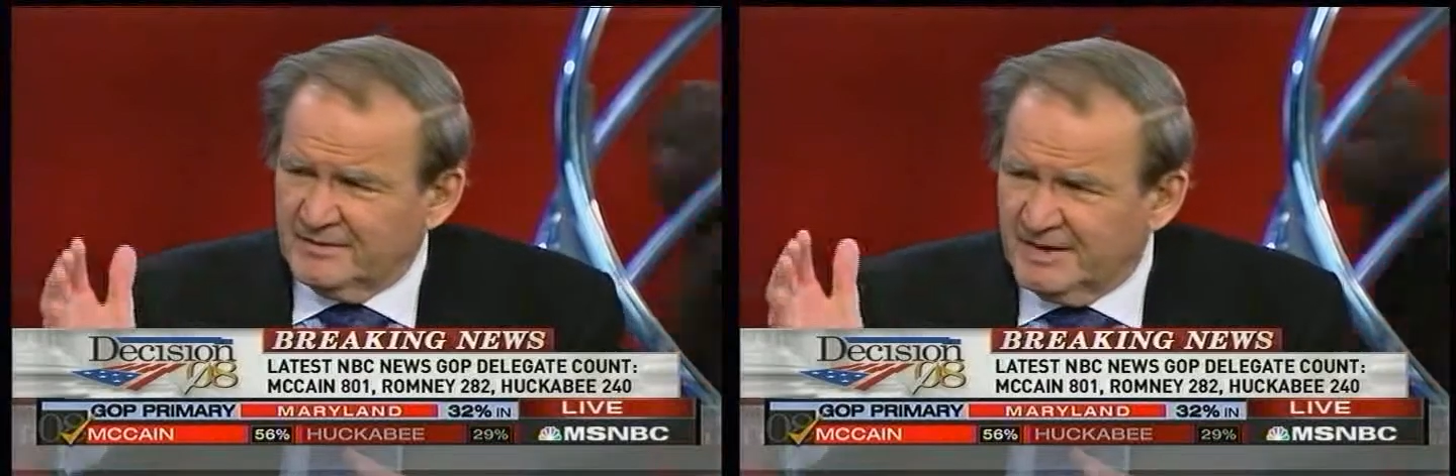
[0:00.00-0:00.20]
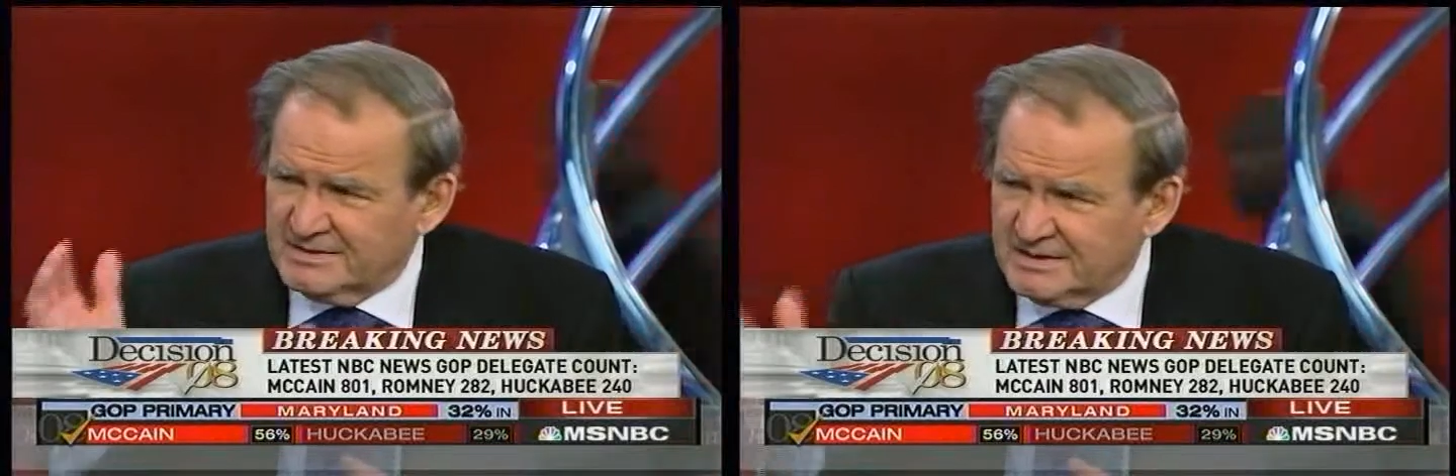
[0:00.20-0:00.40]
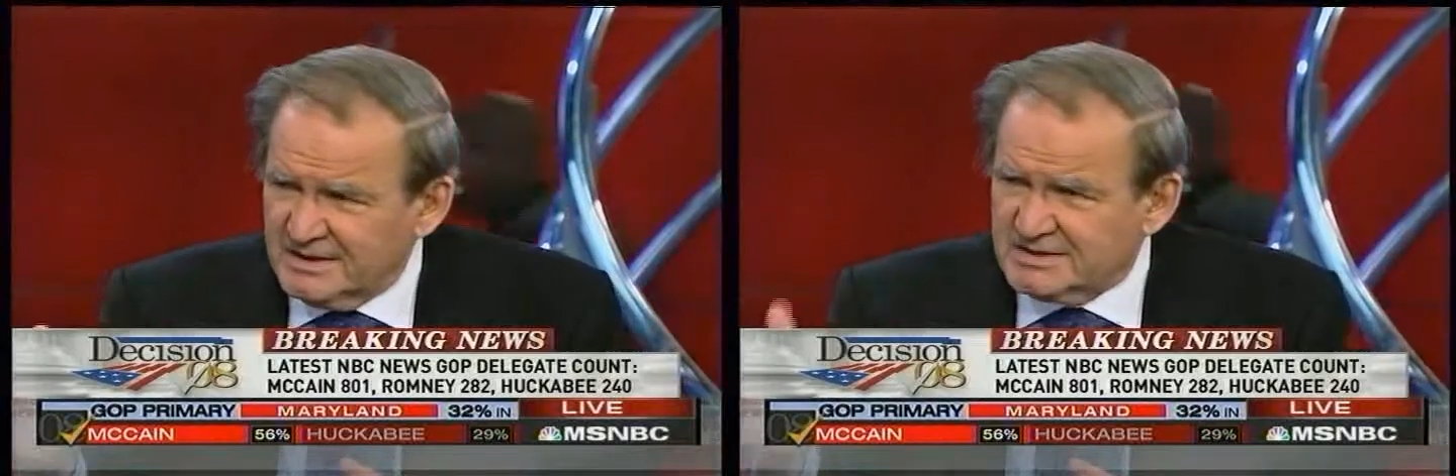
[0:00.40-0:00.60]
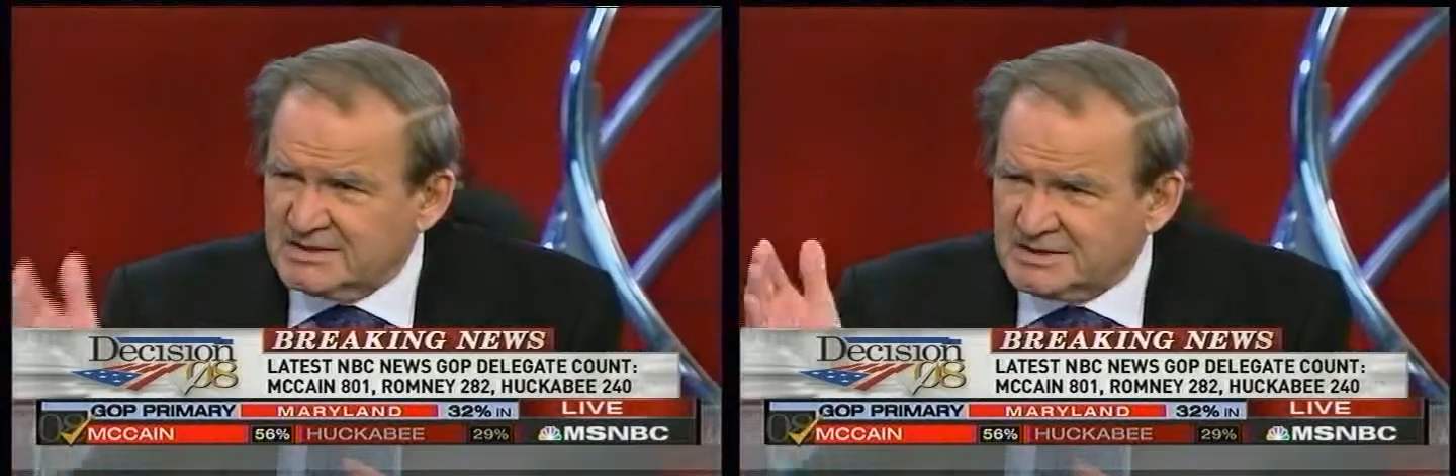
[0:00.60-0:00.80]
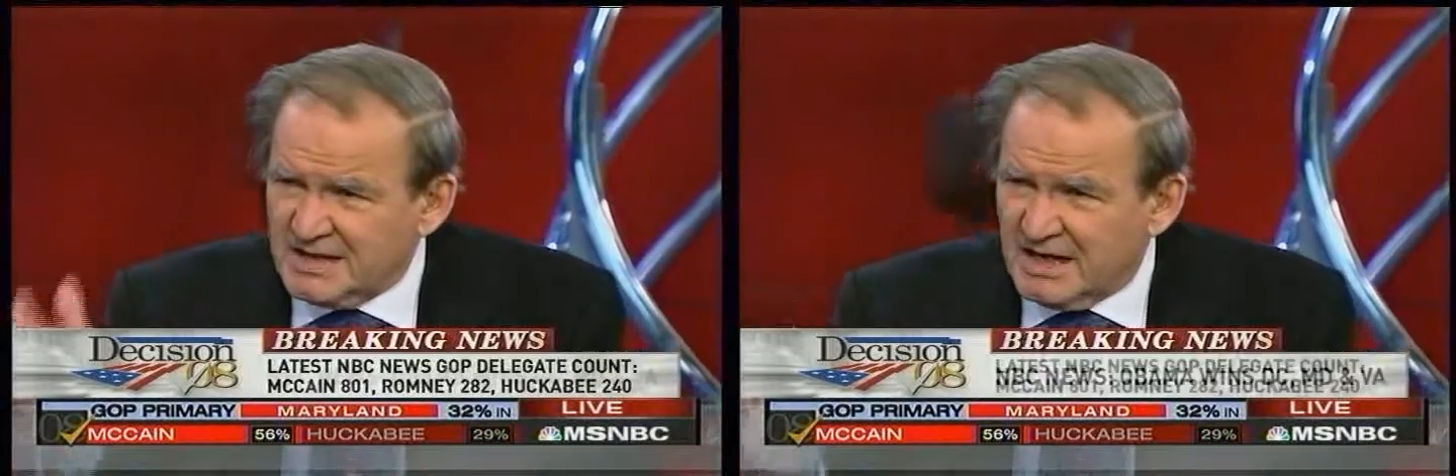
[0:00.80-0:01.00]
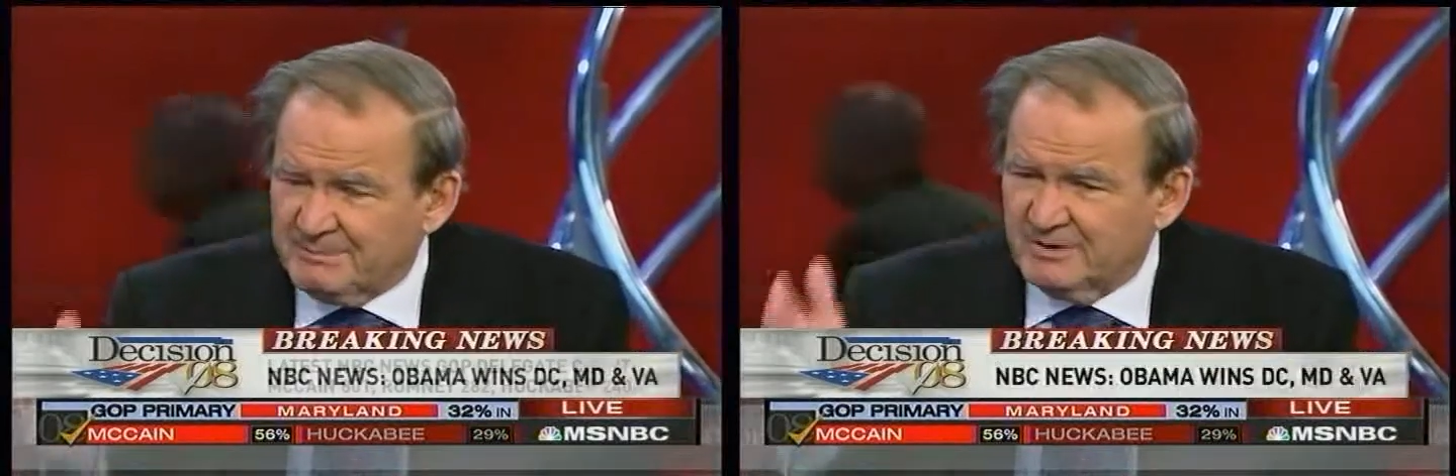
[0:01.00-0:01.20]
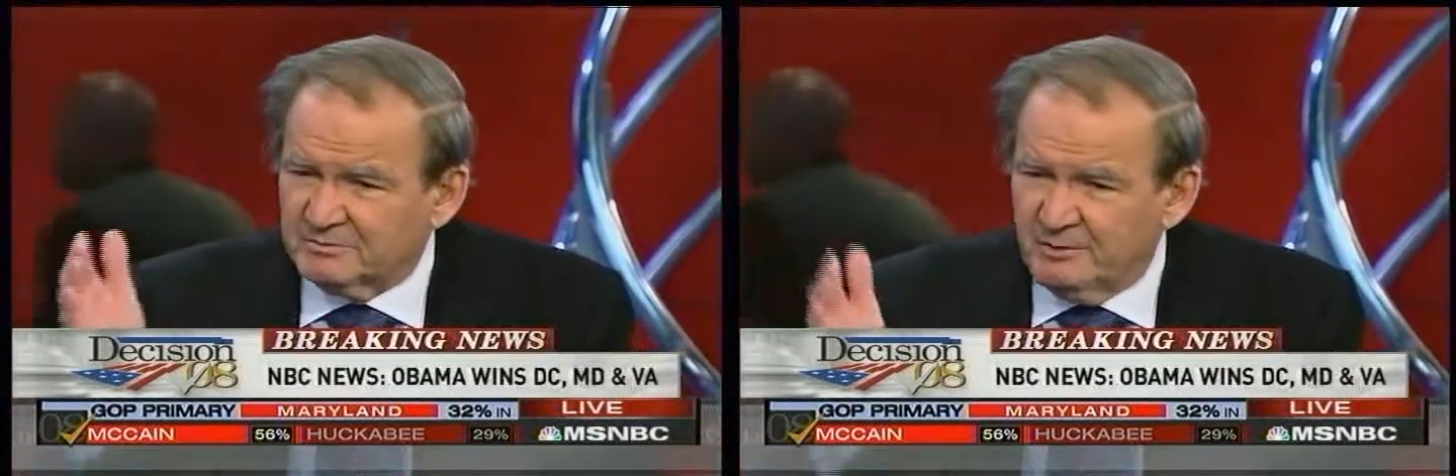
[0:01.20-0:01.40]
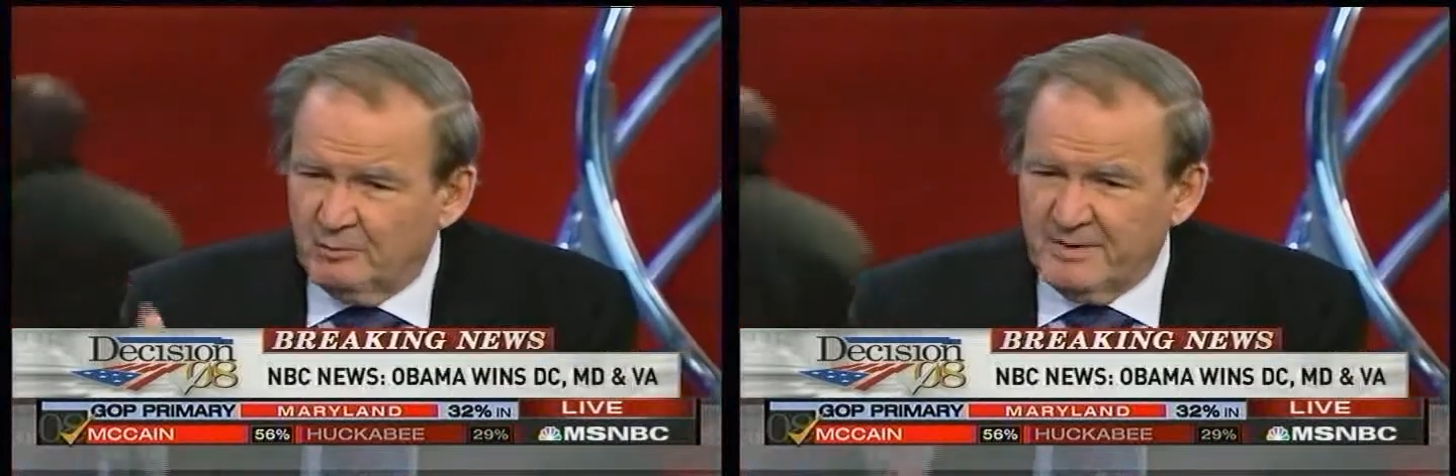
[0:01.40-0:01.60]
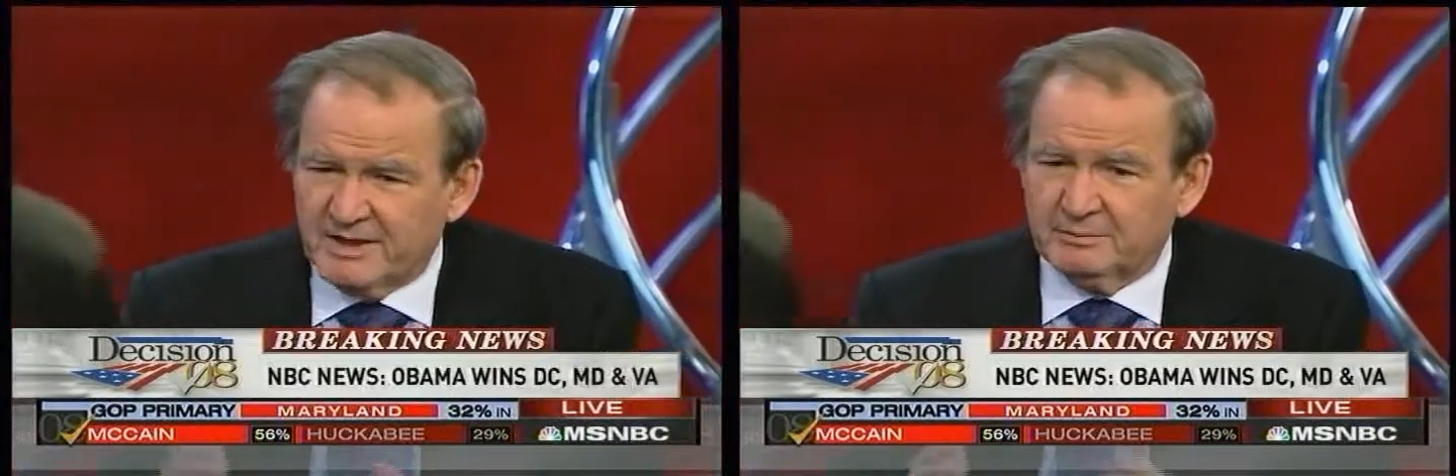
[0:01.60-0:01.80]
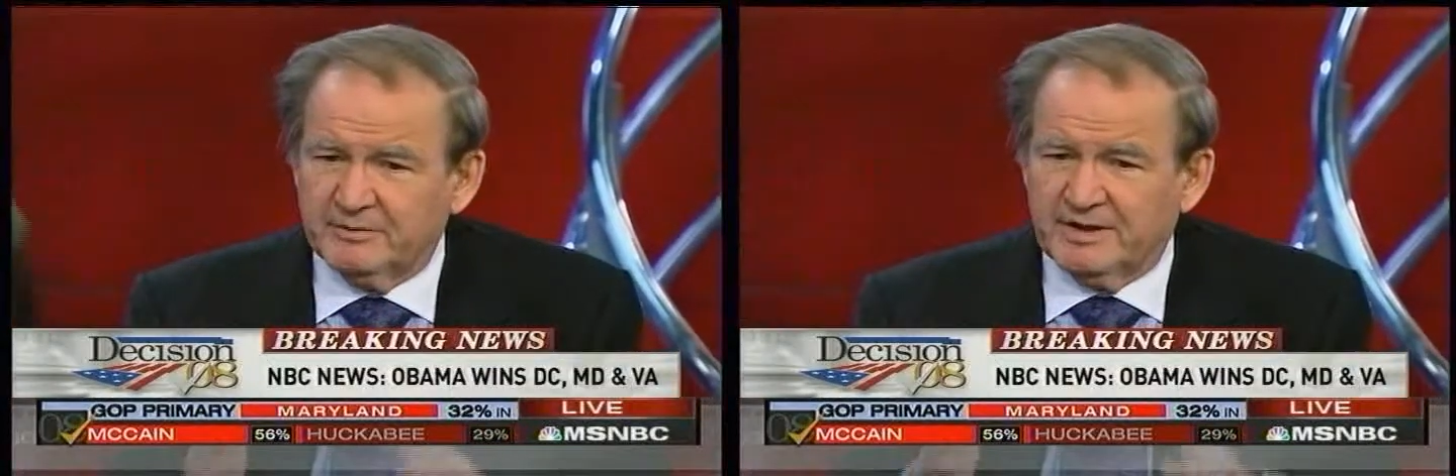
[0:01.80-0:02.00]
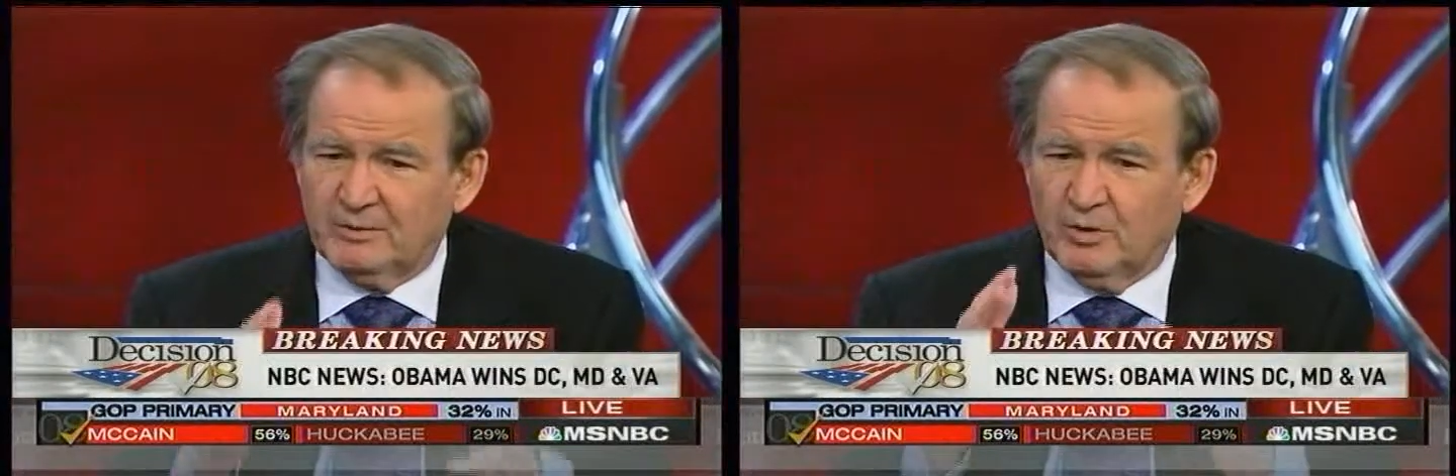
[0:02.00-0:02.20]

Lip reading: They did stop his momentum when he